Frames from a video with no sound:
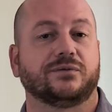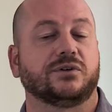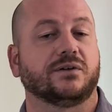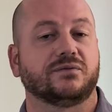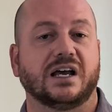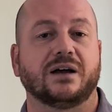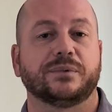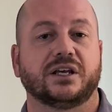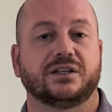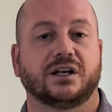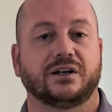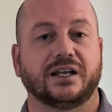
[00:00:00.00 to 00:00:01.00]
If you have not
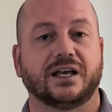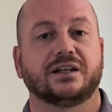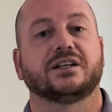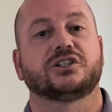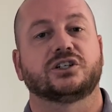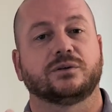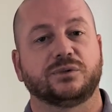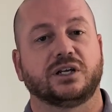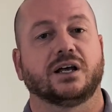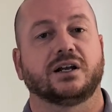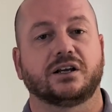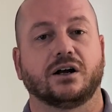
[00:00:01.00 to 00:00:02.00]
been there yet, it should be
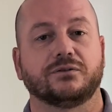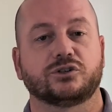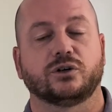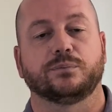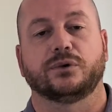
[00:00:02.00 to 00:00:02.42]
on a golf trip